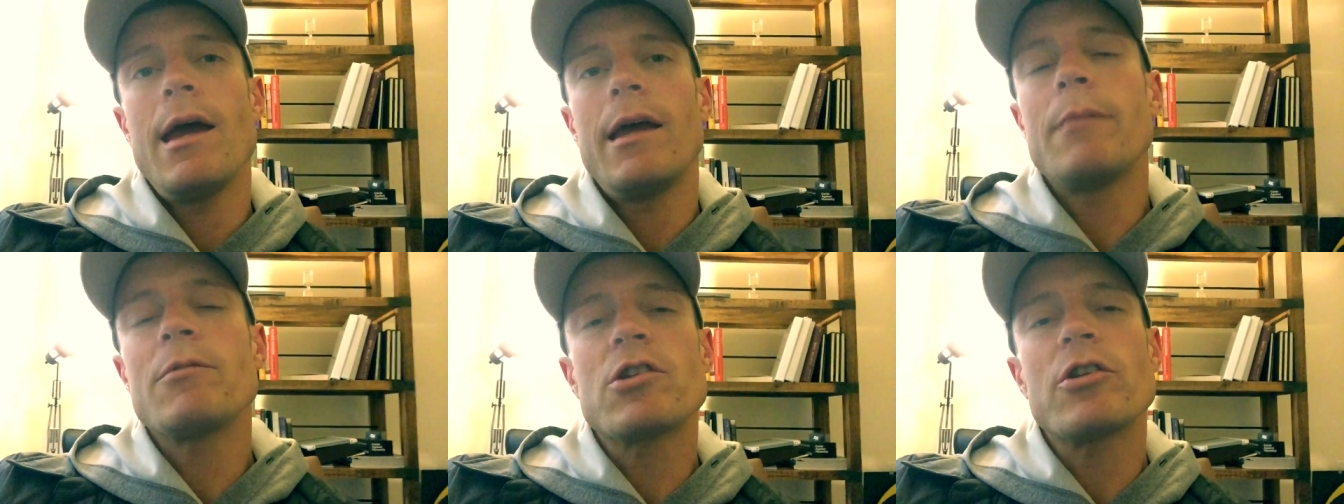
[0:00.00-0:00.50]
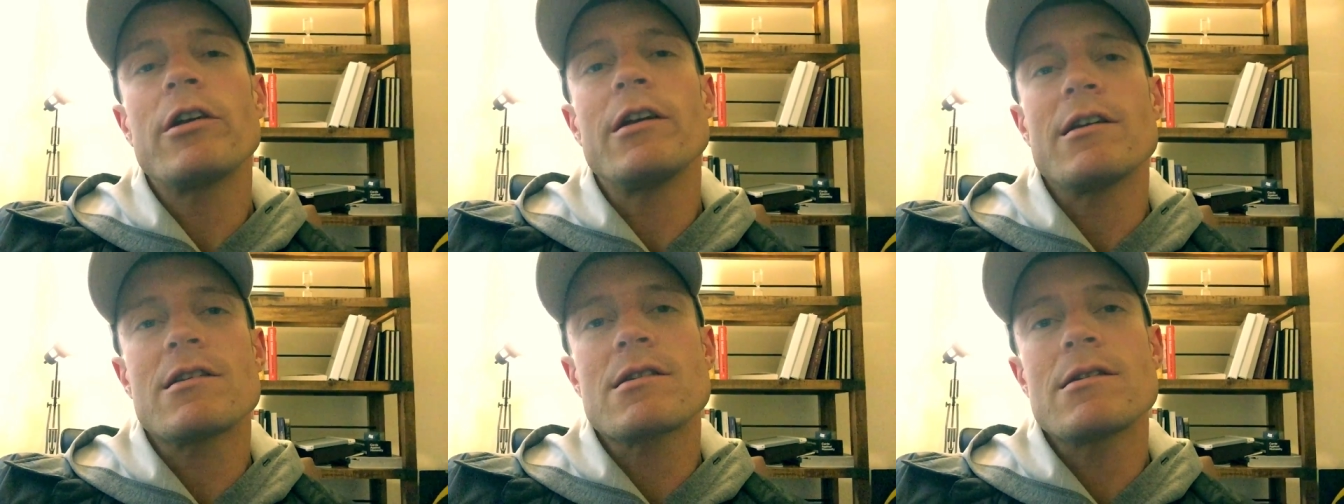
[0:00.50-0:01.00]
And I'm
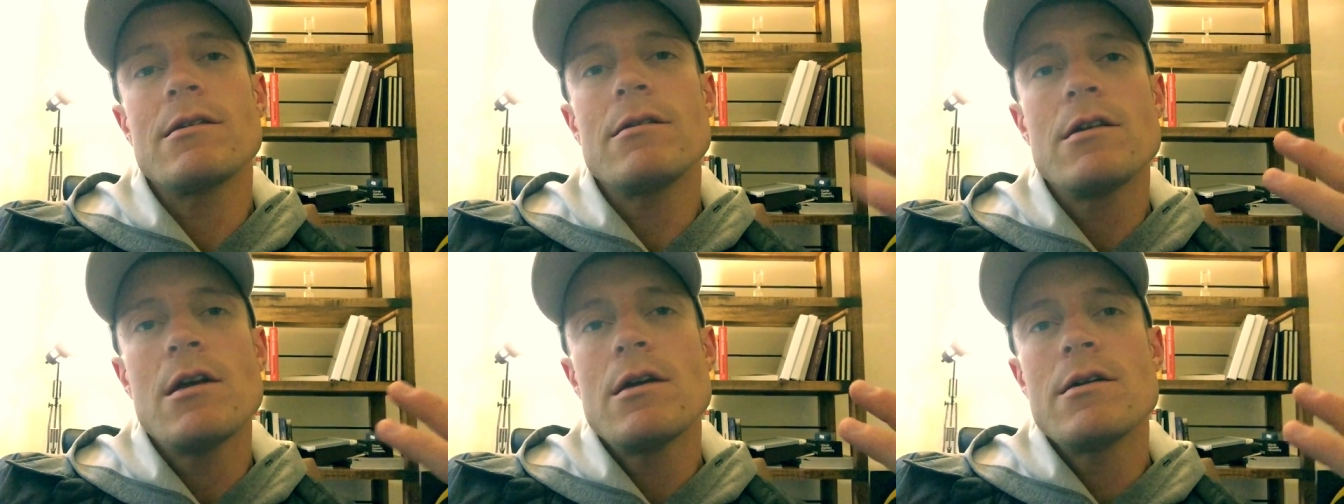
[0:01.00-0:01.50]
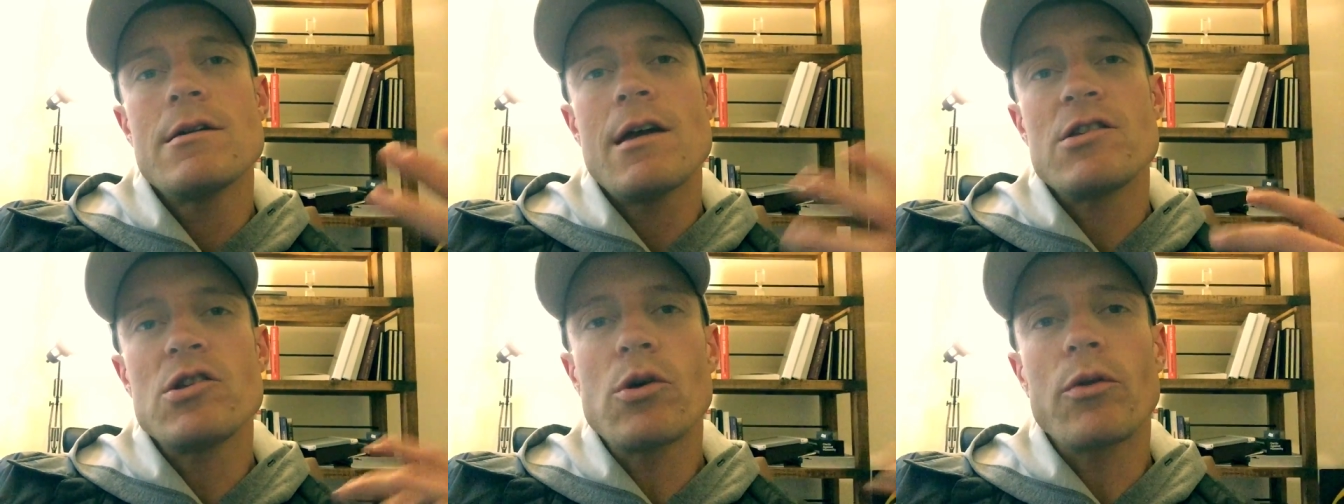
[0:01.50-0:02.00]
curious,
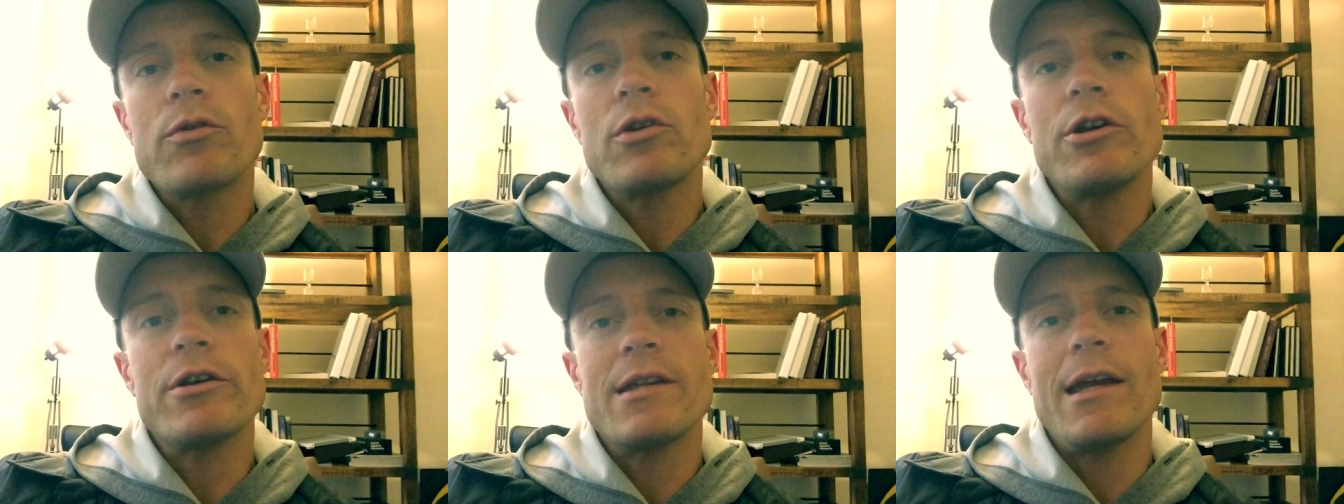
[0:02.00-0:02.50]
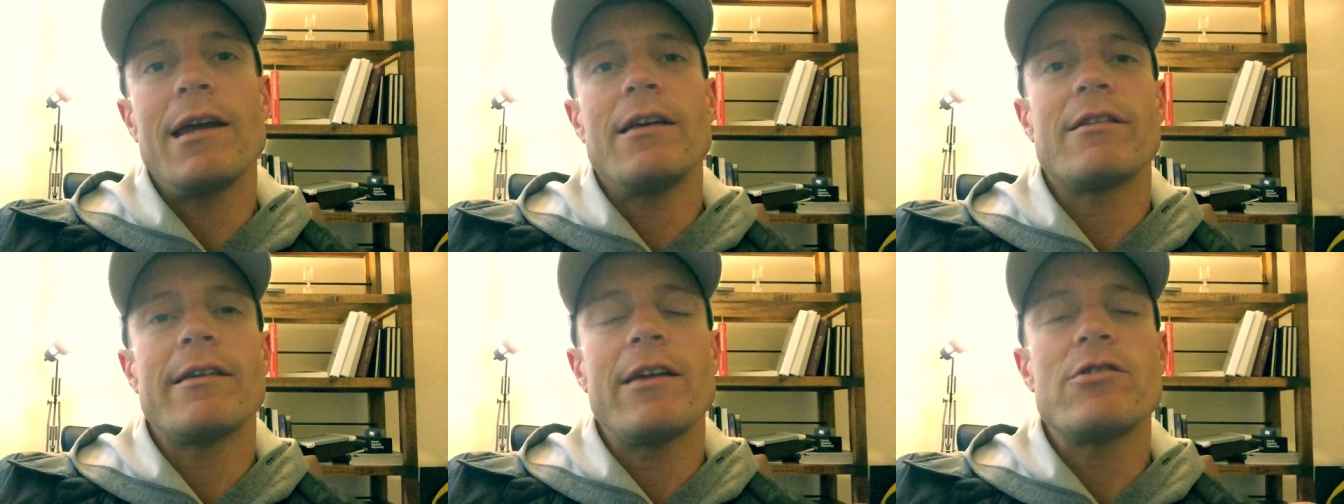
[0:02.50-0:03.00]
as you go through your
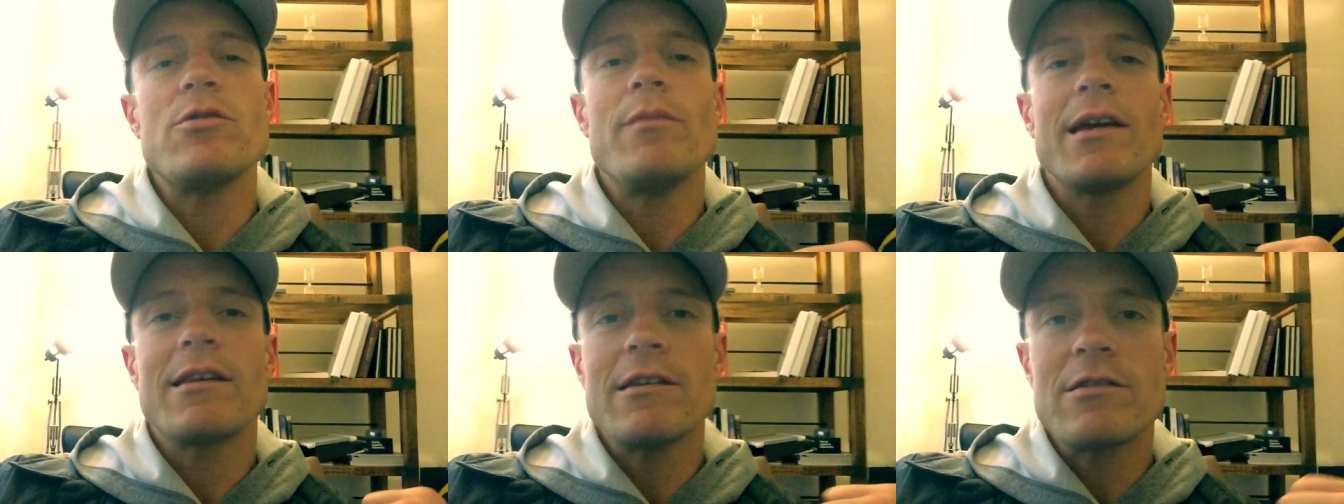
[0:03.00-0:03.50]
days and as you make